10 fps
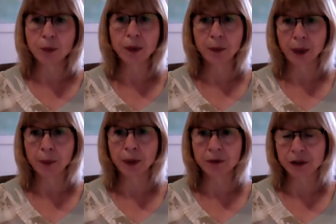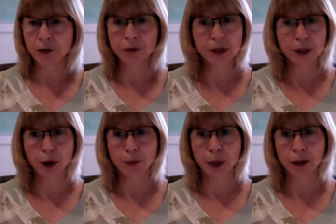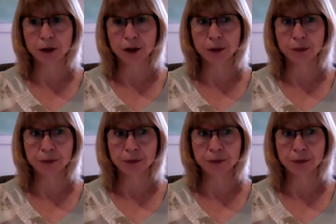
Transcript: many people have suffered so much.